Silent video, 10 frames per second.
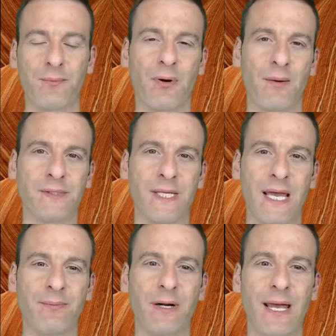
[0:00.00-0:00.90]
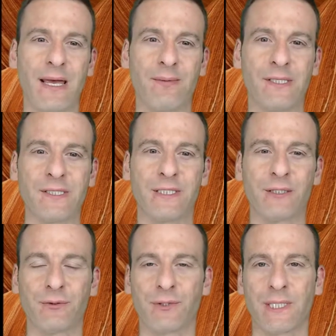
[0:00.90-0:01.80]
God promised Abraham and his
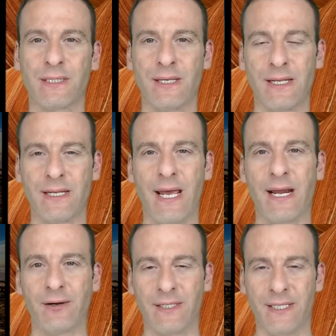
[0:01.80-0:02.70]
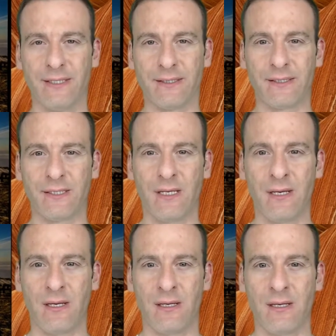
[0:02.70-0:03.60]
children an inheritance,
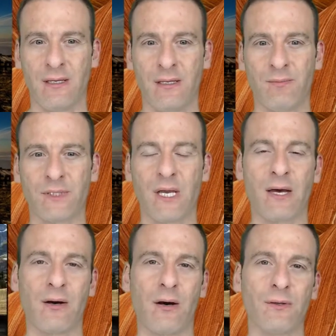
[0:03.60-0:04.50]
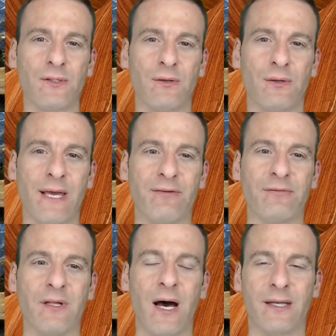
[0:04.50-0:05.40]
but God also
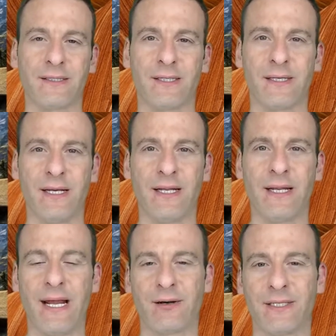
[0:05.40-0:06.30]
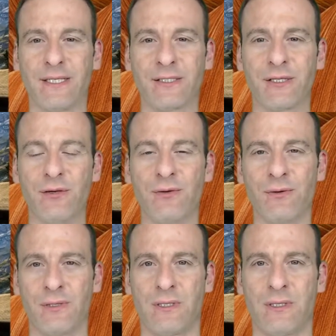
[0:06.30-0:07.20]
gave Lot an inheritance
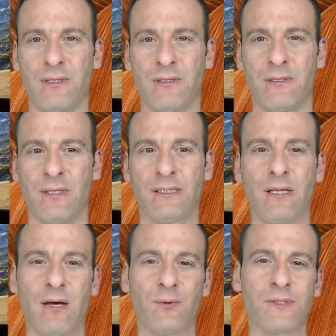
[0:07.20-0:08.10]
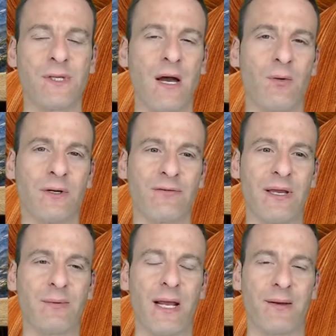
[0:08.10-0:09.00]
too. And Lot was not one
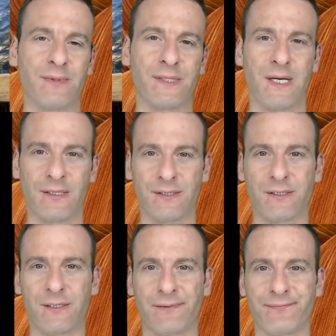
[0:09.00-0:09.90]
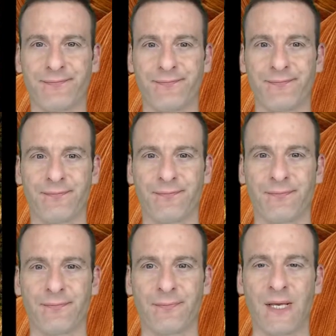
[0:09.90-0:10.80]
of Abraham's sons.
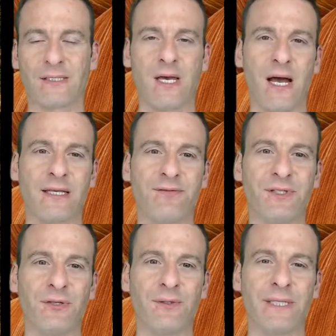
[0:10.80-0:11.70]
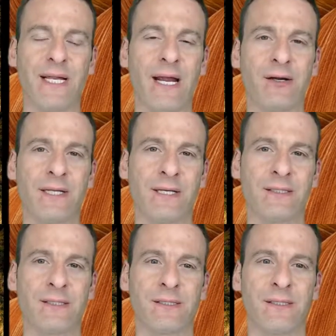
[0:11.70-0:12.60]
Has God given you an
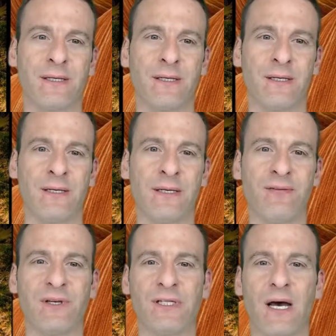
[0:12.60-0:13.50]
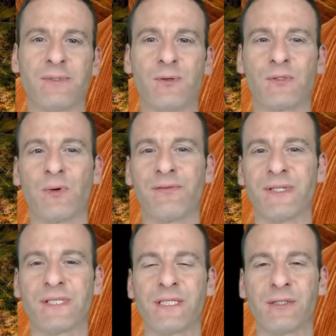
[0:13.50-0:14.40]
inheritance? If he adopts you as
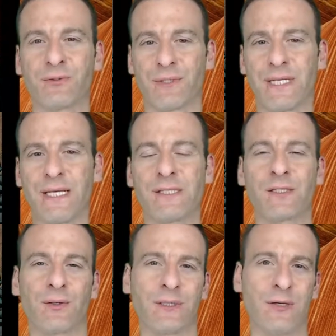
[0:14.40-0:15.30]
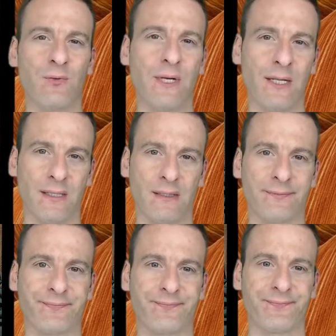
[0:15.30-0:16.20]
his children, he certainly
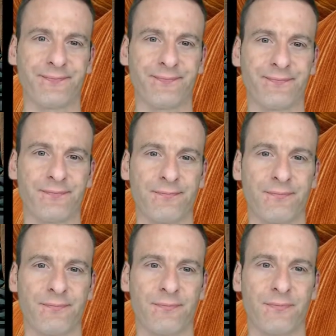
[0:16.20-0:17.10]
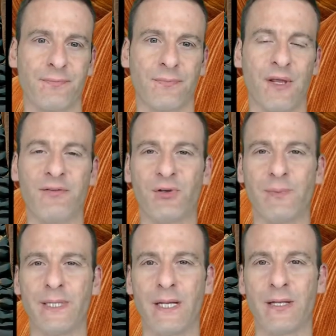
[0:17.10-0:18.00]
will. Have
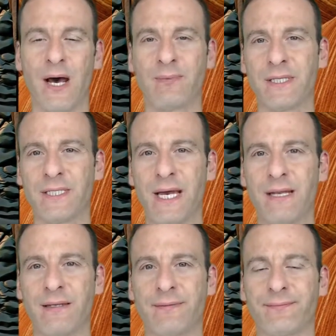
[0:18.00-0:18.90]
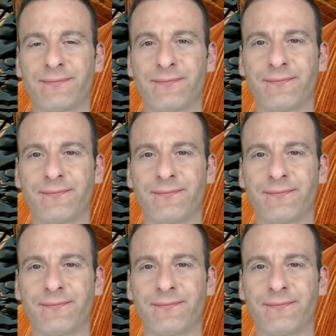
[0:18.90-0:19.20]
you been adopted yet?